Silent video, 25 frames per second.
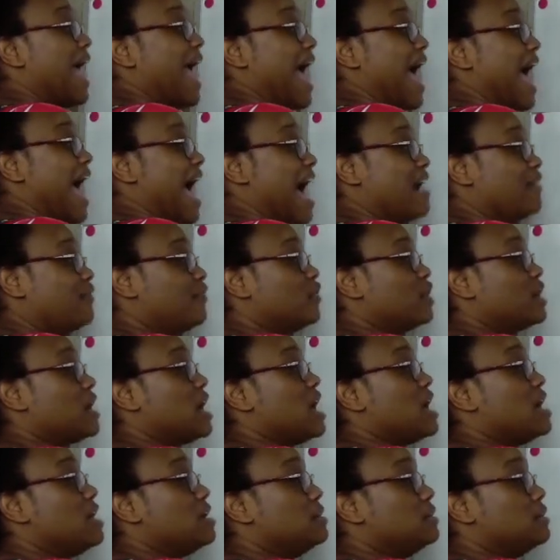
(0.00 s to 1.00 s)

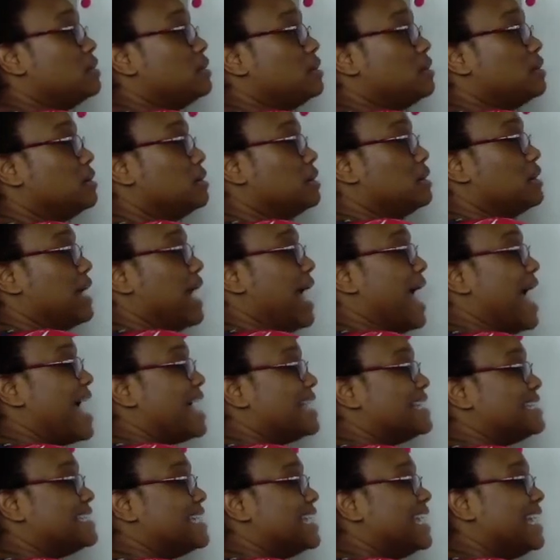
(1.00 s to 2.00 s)
Africa
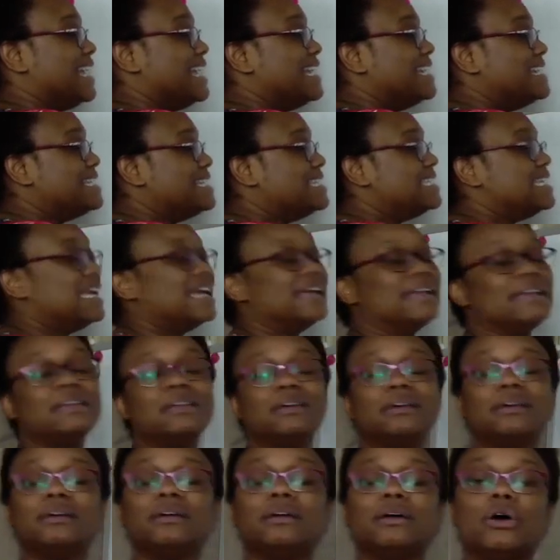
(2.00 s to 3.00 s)
and Indian
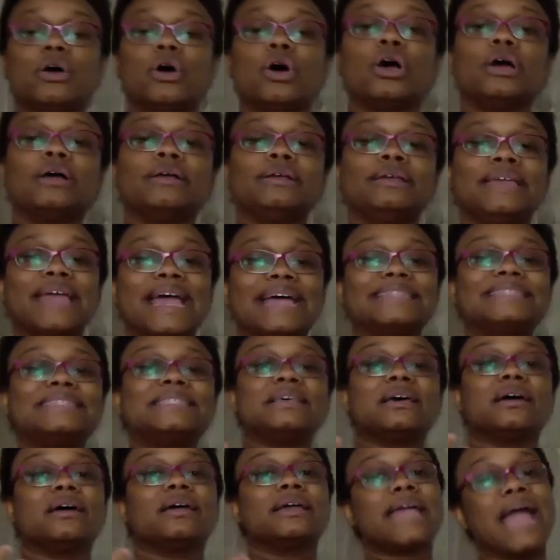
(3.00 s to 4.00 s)

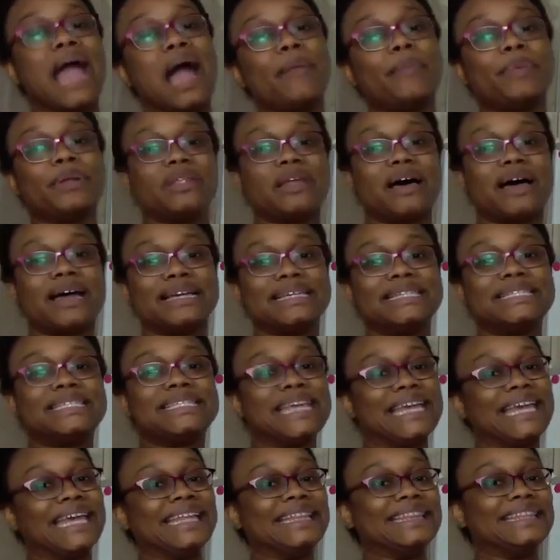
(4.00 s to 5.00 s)
gets capitalized
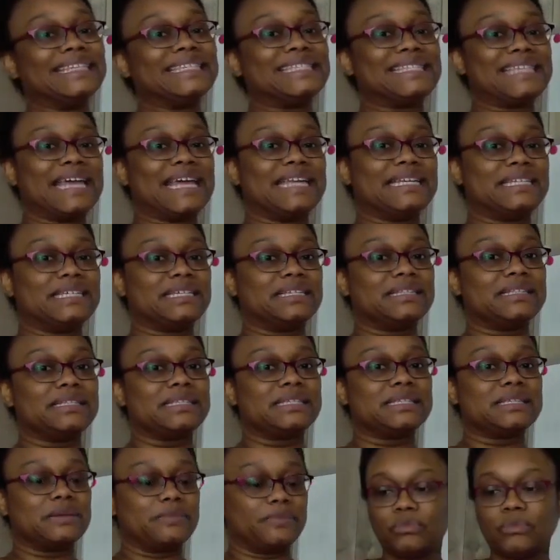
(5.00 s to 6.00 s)
in the
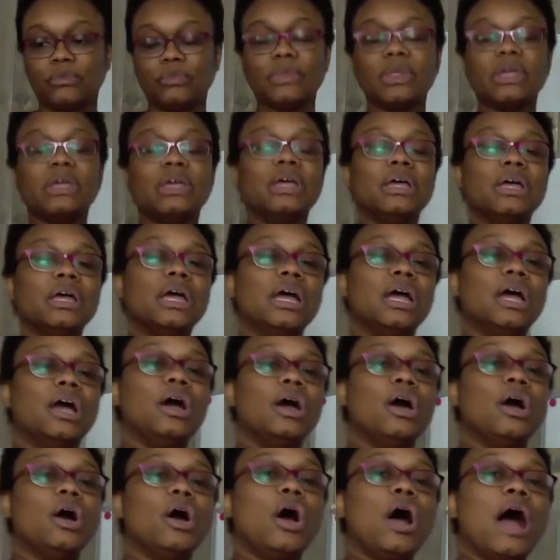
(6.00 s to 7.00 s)
sentence.
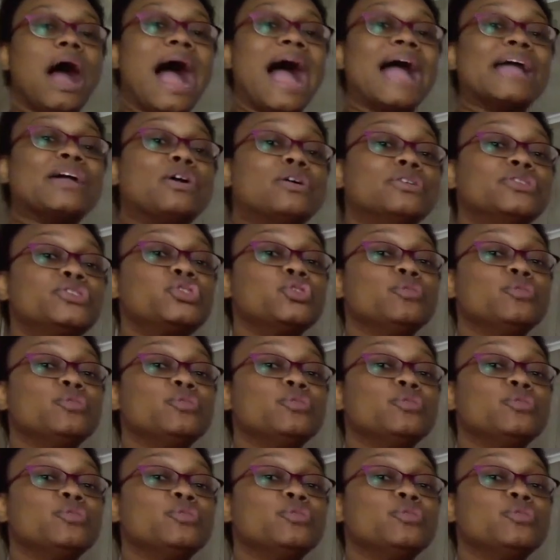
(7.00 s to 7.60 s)
I also